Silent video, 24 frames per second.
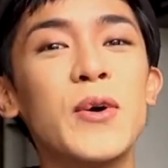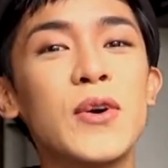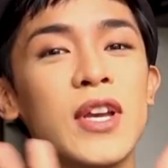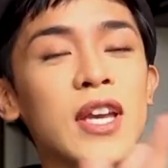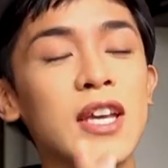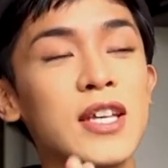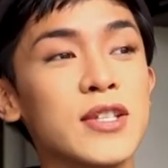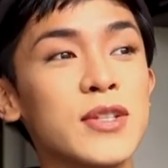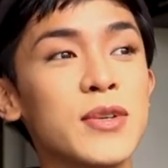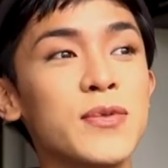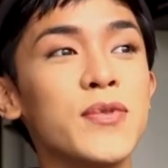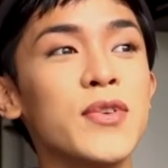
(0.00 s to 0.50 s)

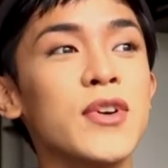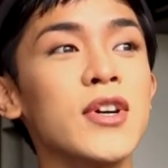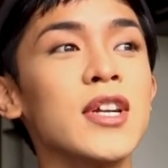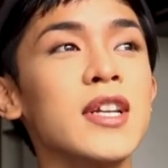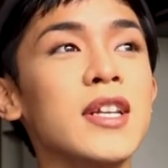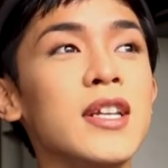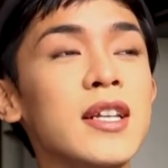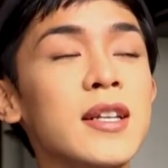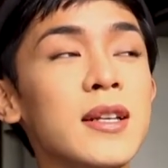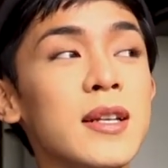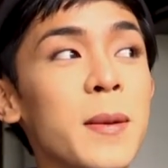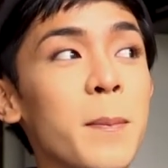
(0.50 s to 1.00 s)
Okay, so for
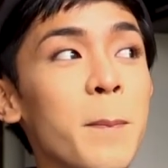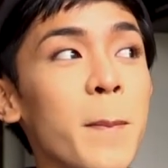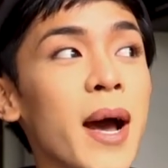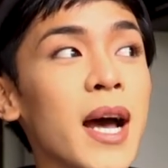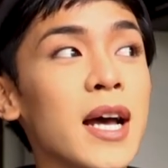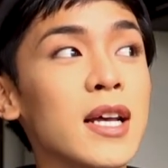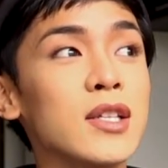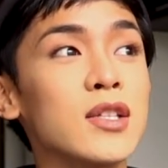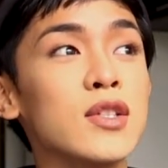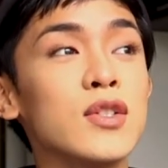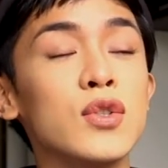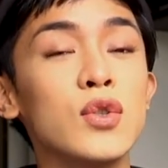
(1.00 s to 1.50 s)
the
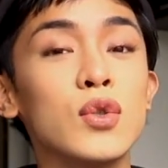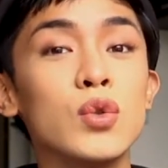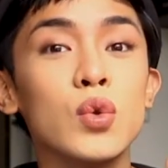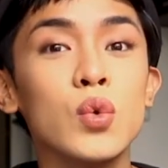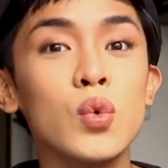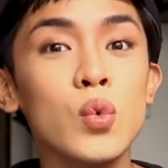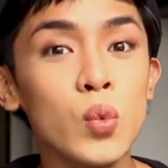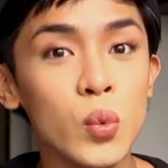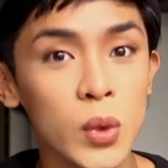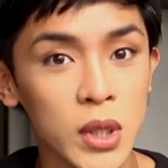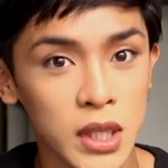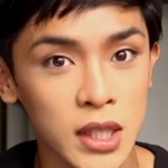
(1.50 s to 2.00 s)
past 2
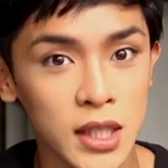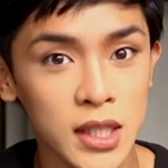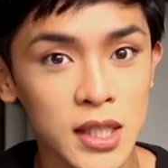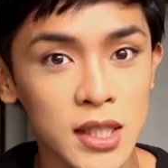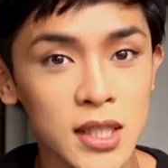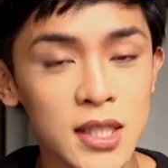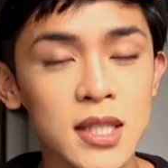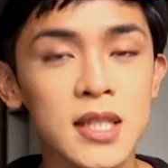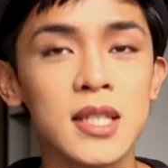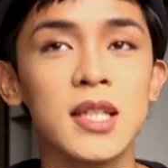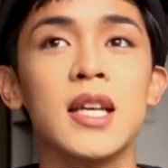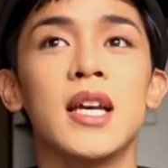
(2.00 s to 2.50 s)

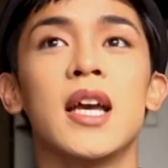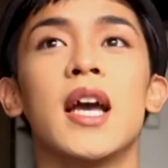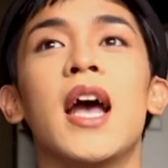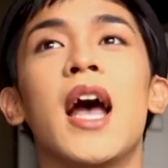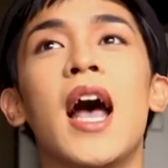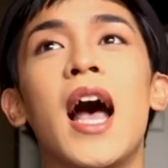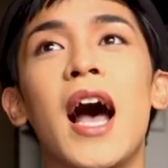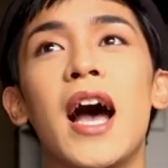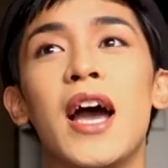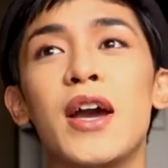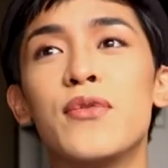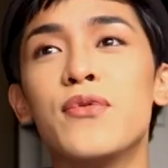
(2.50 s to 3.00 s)
weeks,
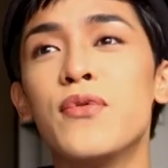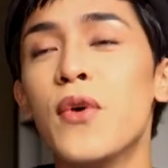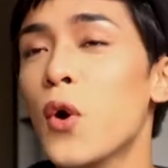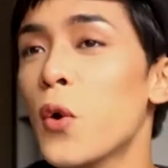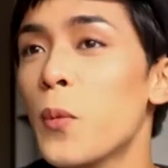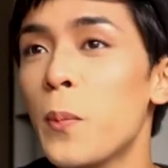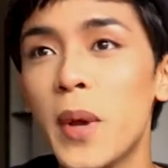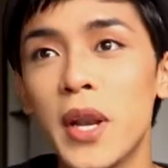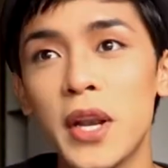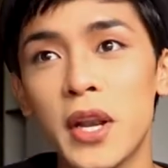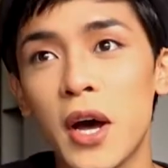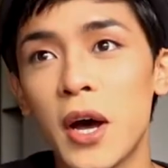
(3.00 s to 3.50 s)
I've
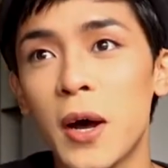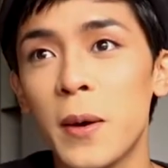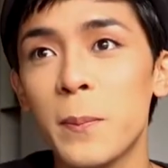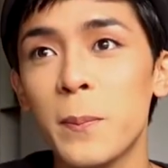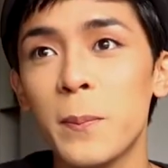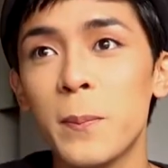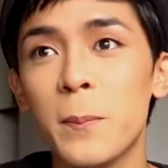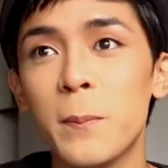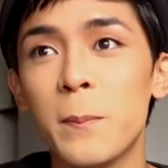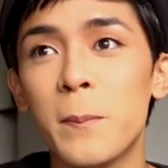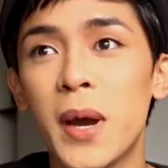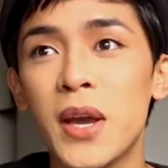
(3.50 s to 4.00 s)
opened
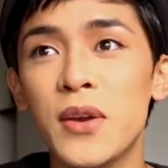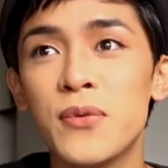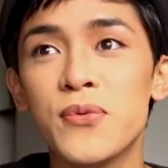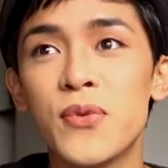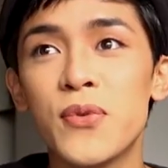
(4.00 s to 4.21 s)
up my